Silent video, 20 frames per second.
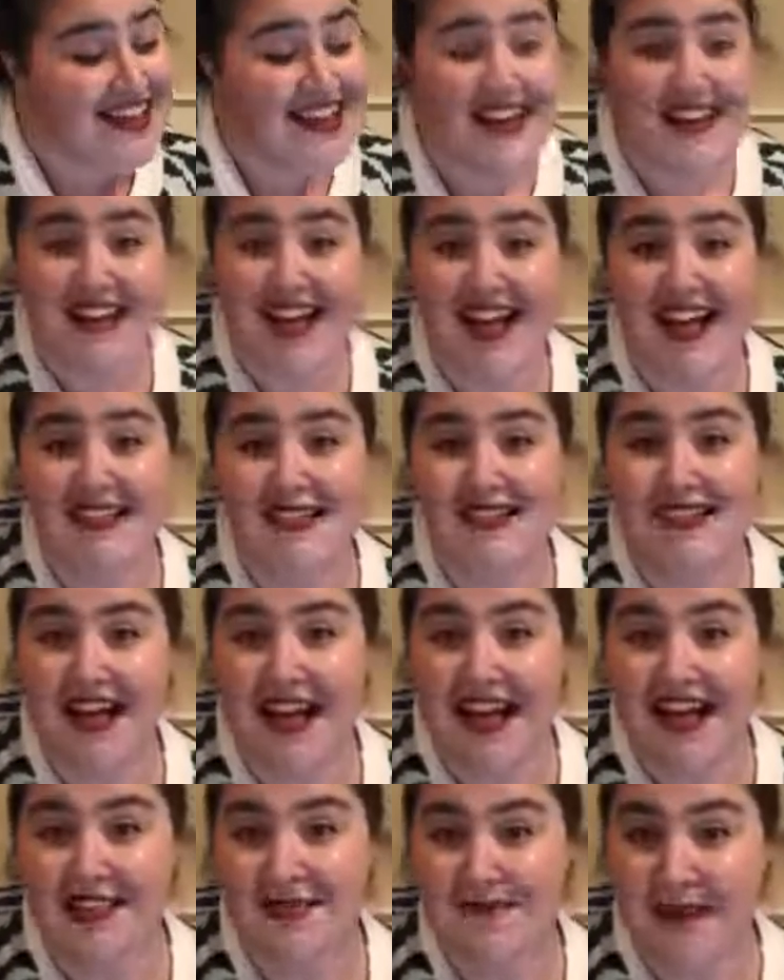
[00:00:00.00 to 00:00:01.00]
yes,
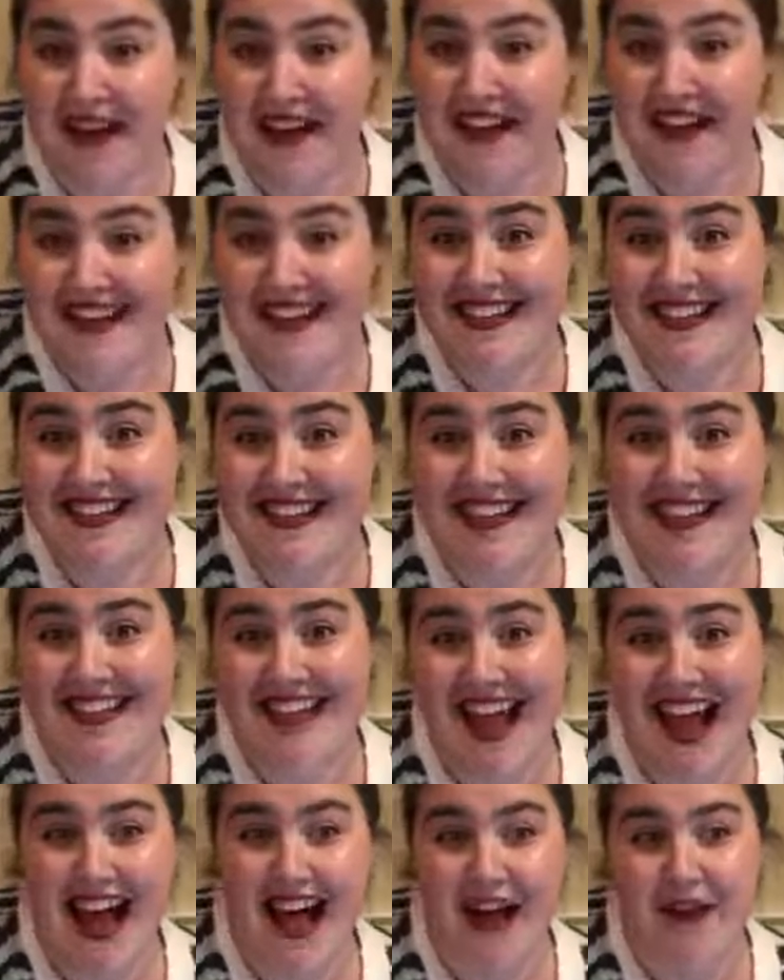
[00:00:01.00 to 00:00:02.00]
guys, Becca is in the
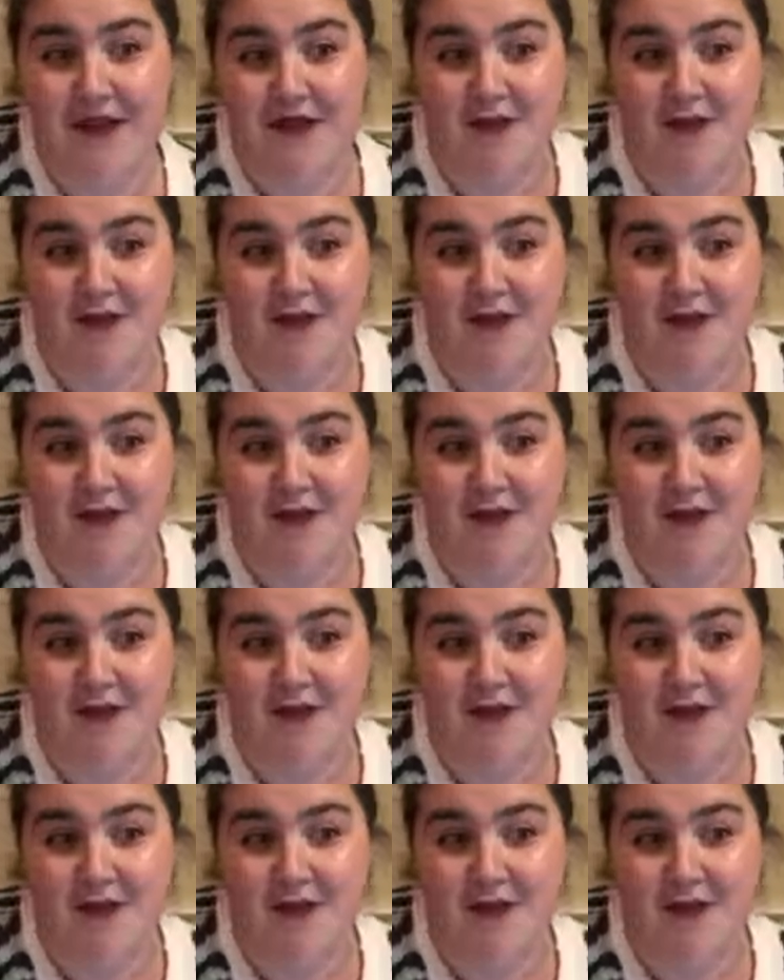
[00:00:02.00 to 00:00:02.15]
house.